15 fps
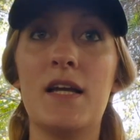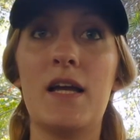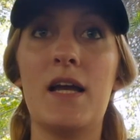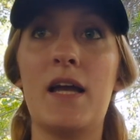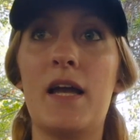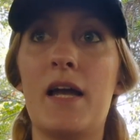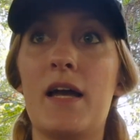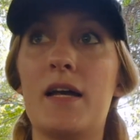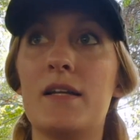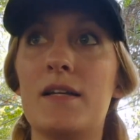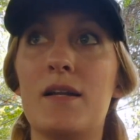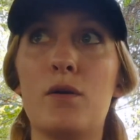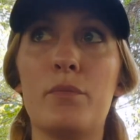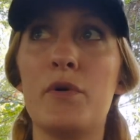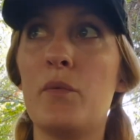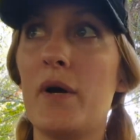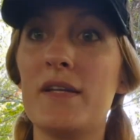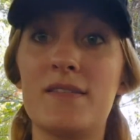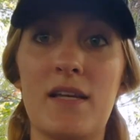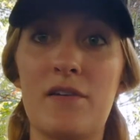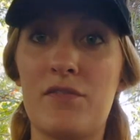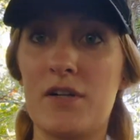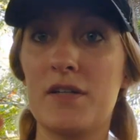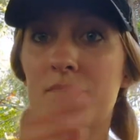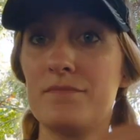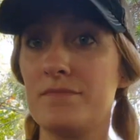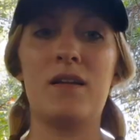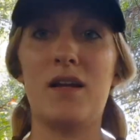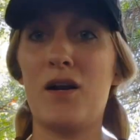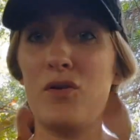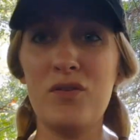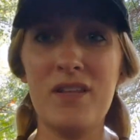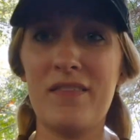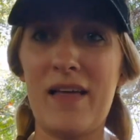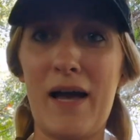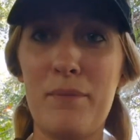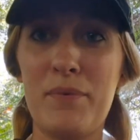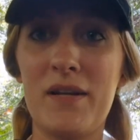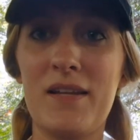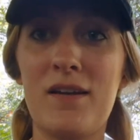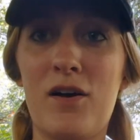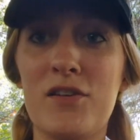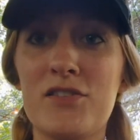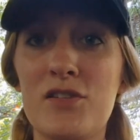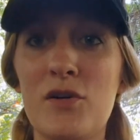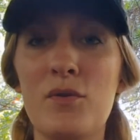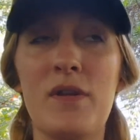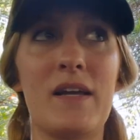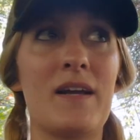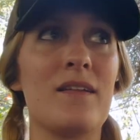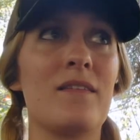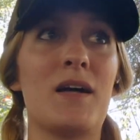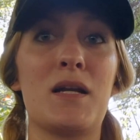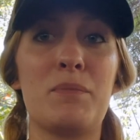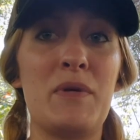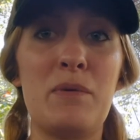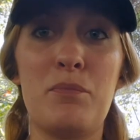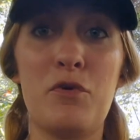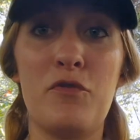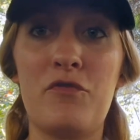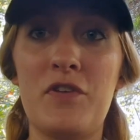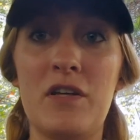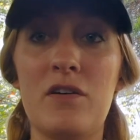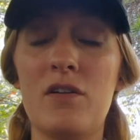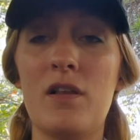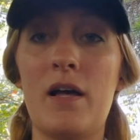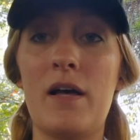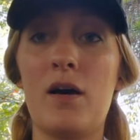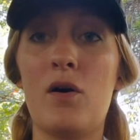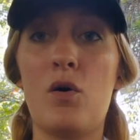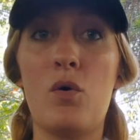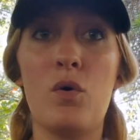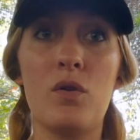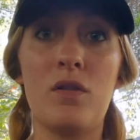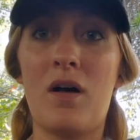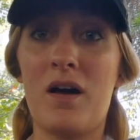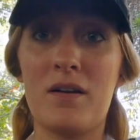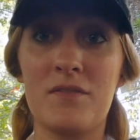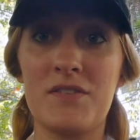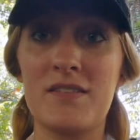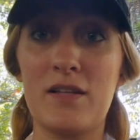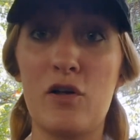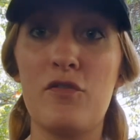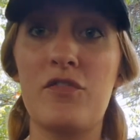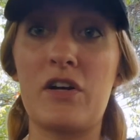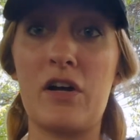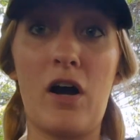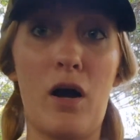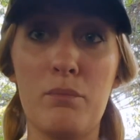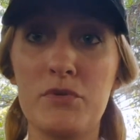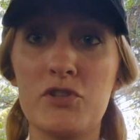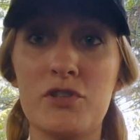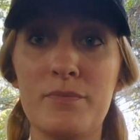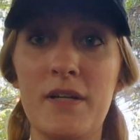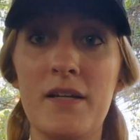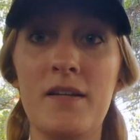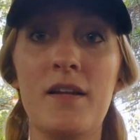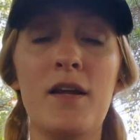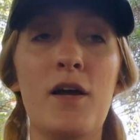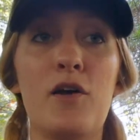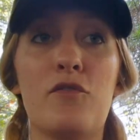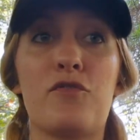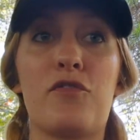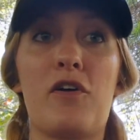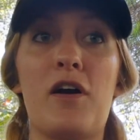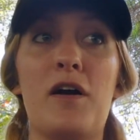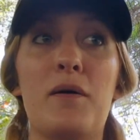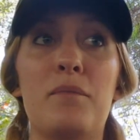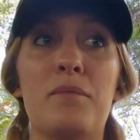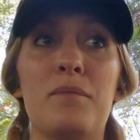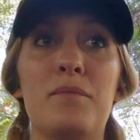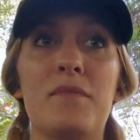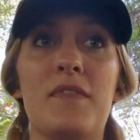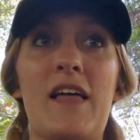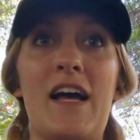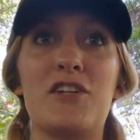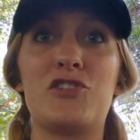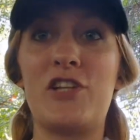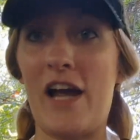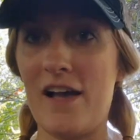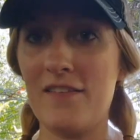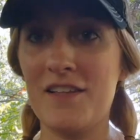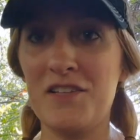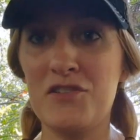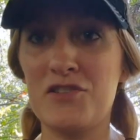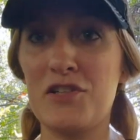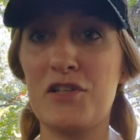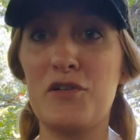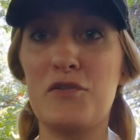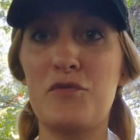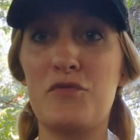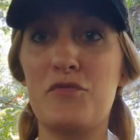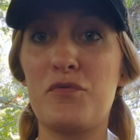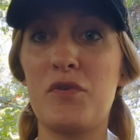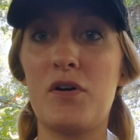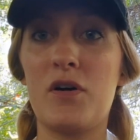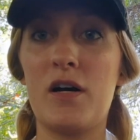and it'll be way safer. Not only that, but it also, a lot of people feel a whole lot of self-accomplishment from that challenge of